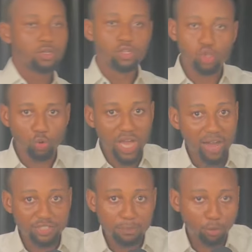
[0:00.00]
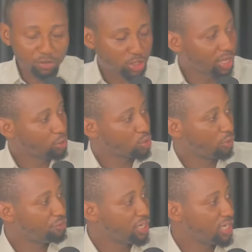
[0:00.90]
So we have the provisional
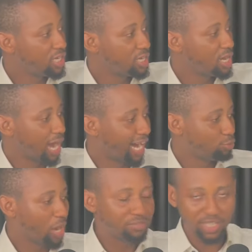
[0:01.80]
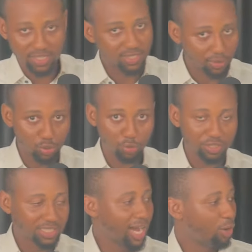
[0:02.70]
survey and we have the registered
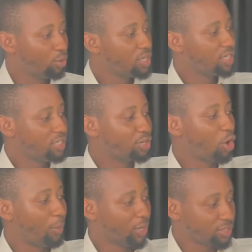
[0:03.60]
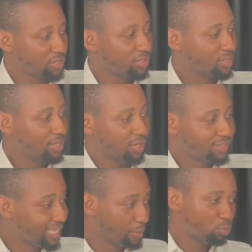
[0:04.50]
survey. Now, the common
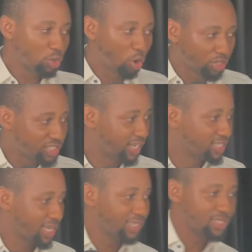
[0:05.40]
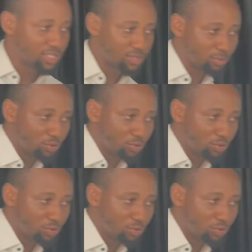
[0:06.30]
name we call this registered is